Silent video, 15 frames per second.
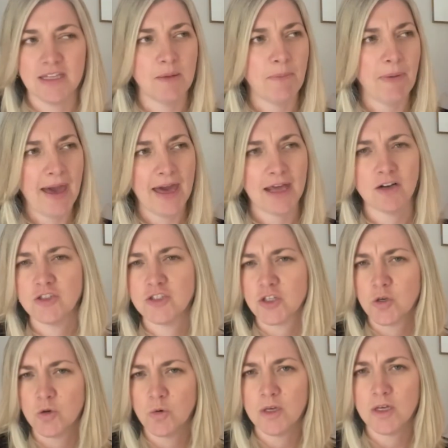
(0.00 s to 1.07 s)
the patterns, the
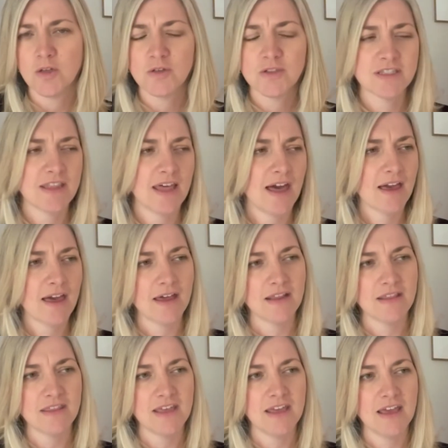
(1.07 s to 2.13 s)
quilts, that kind
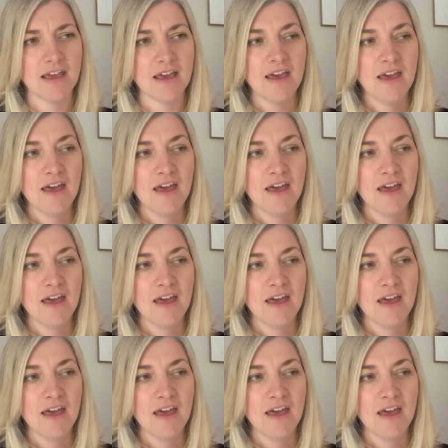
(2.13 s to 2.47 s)
of thing.